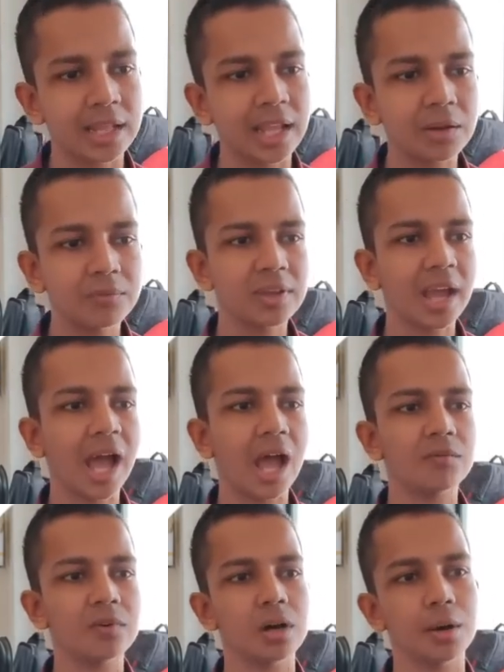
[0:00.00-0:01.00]
Then we
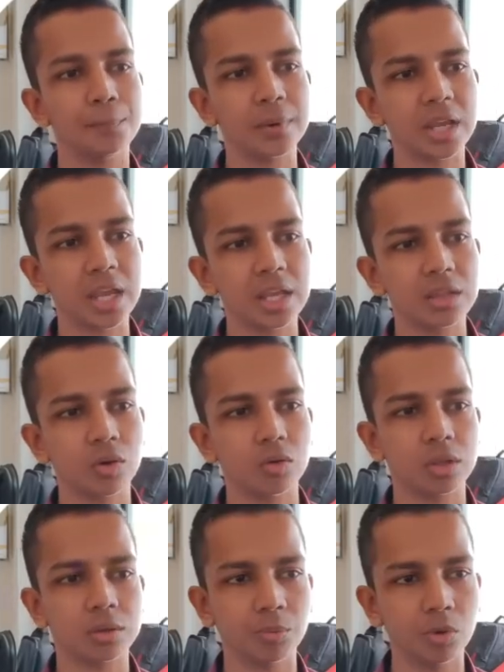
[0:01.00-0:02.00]
have a uppercase
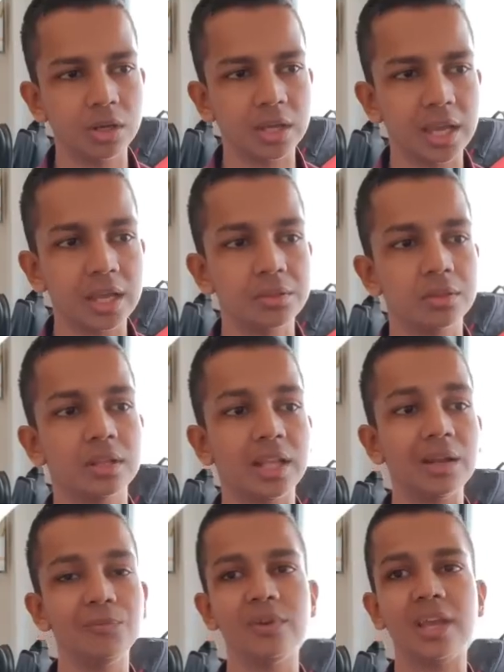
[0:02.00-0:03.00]
or a smaller case.
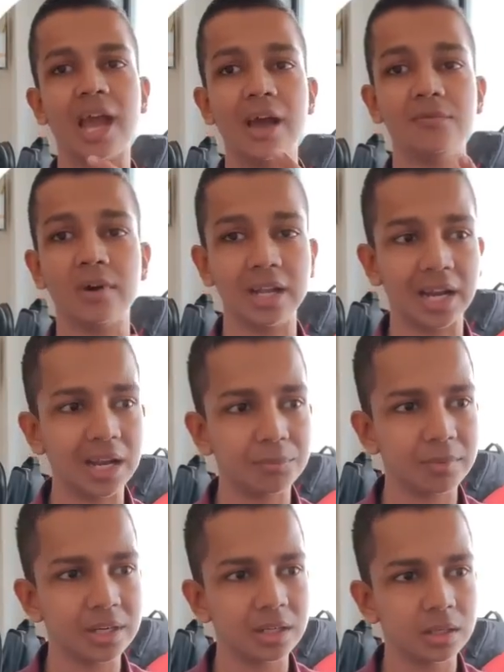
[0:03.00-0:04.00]
Then we have
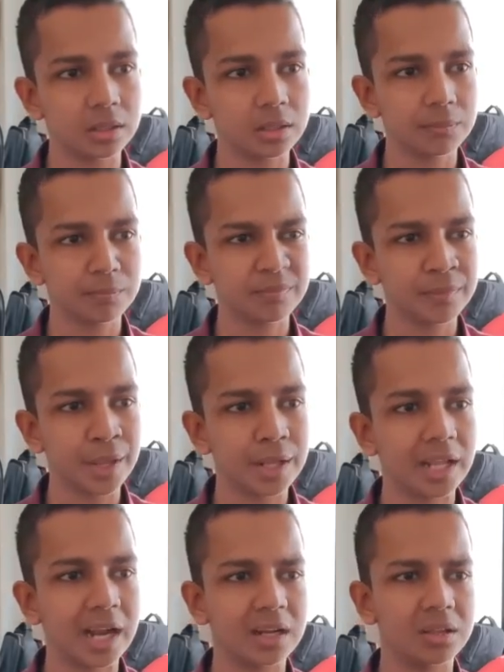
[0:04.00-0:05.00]
alignment,
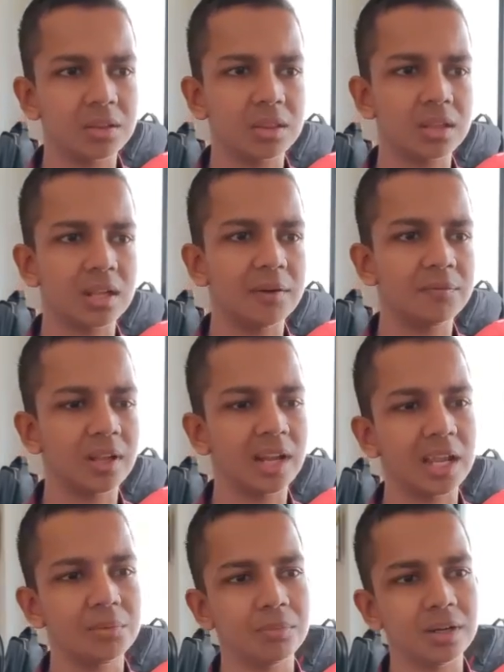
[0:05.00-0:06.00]
that is left
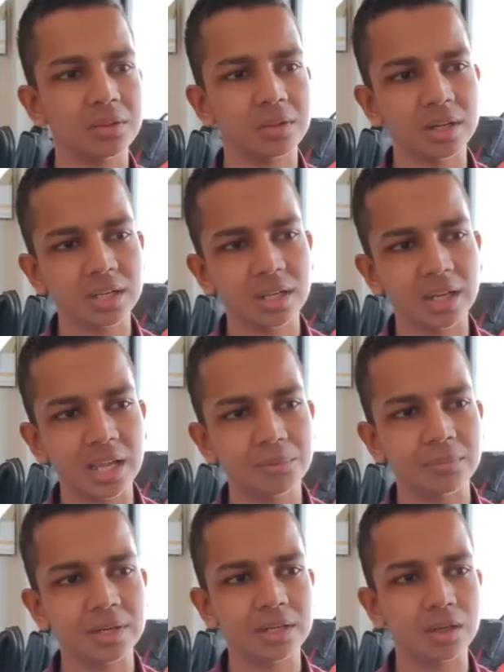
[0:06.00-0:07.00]
alignment, center
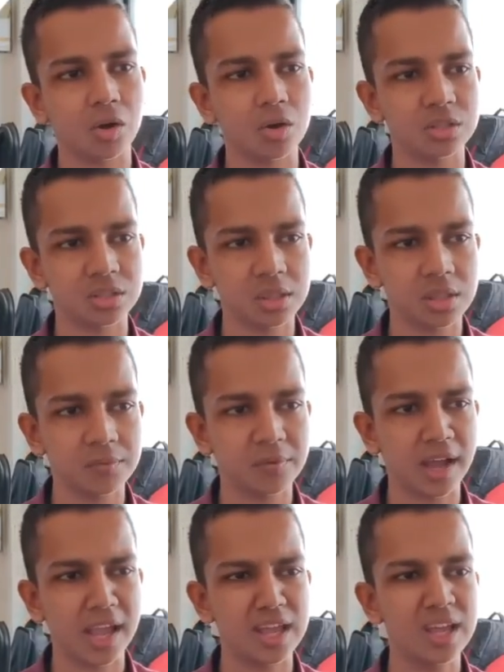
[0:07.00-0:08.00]
alignment, or
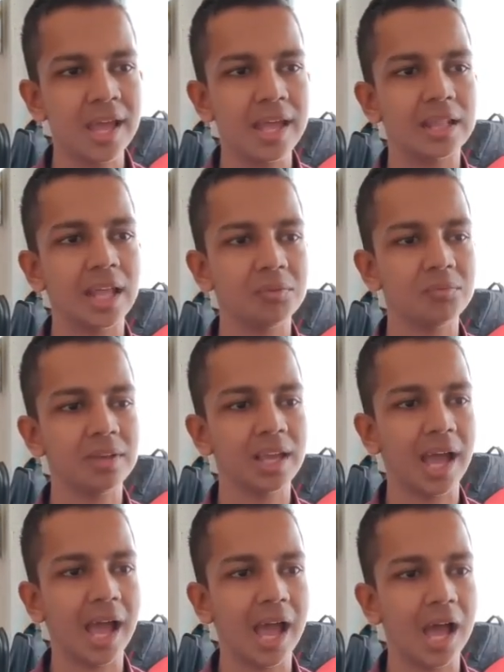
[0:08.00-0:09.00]
justify. Then we
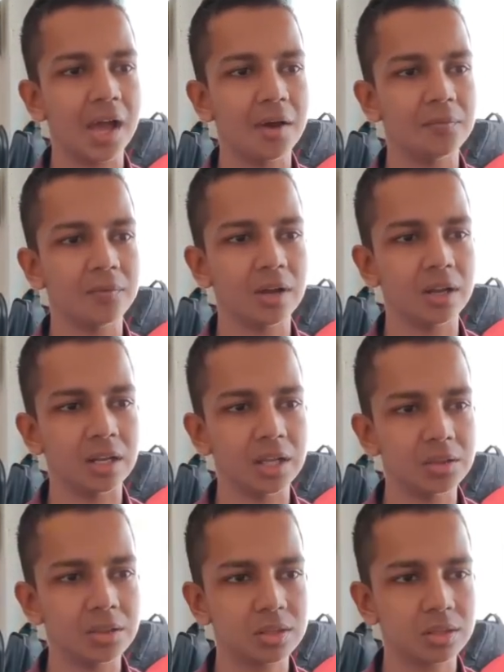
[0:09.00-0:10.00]
have a
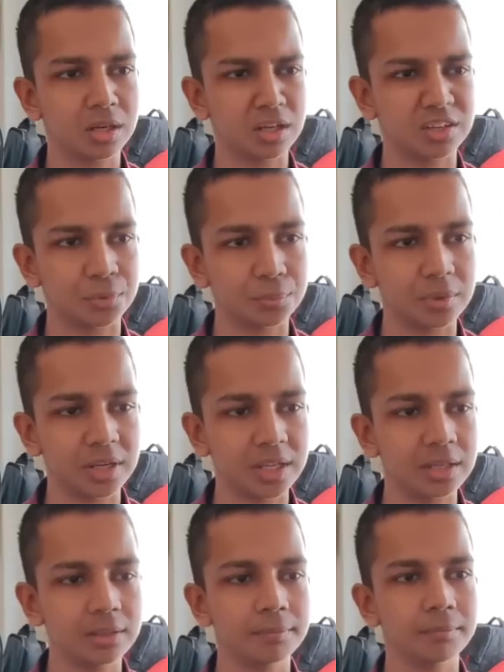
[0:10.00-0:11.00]
list, a
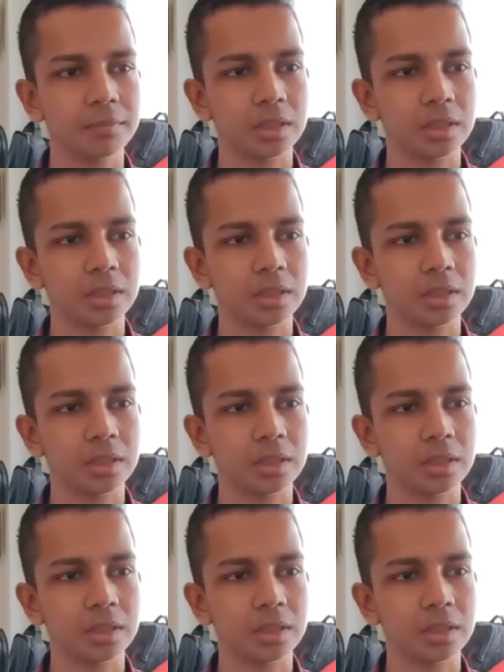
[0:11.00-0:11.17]
numbering